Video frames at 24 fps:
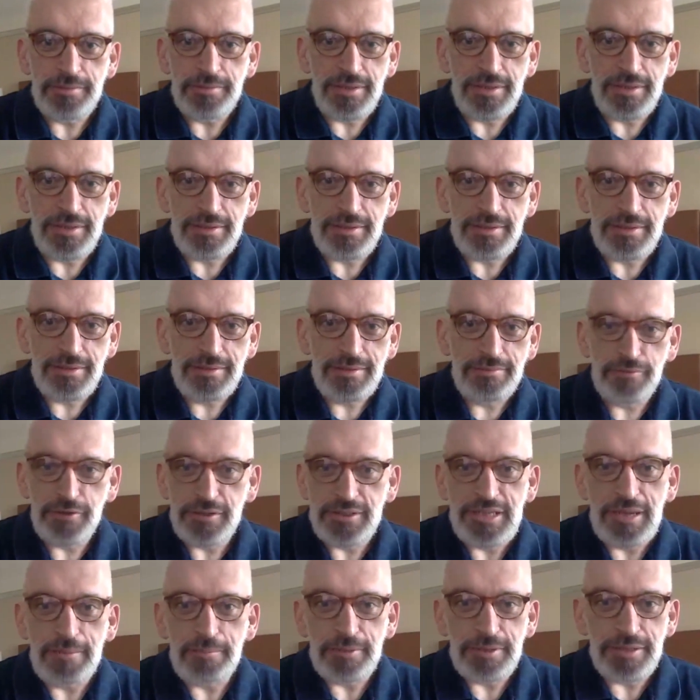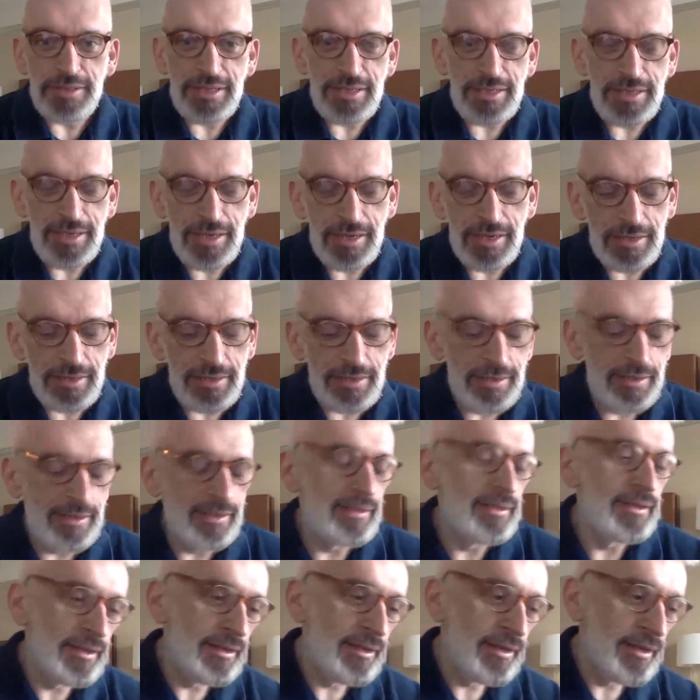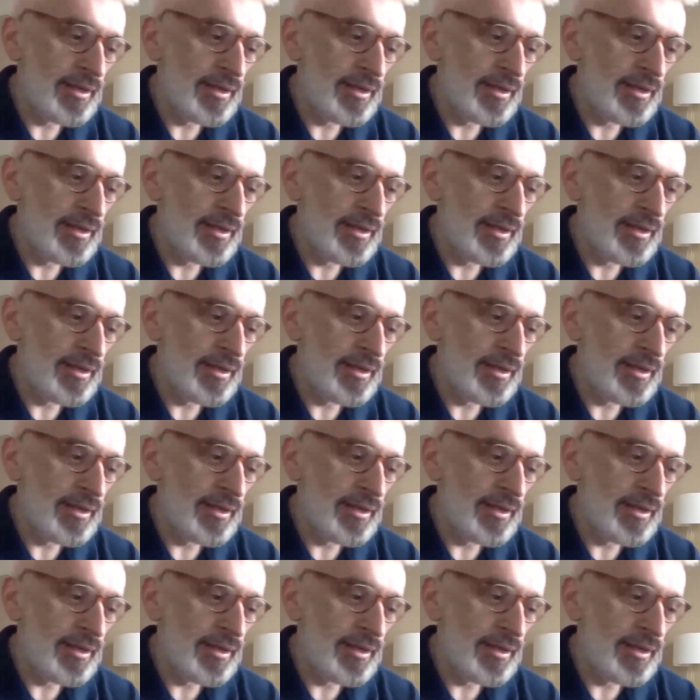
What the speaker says: for example, the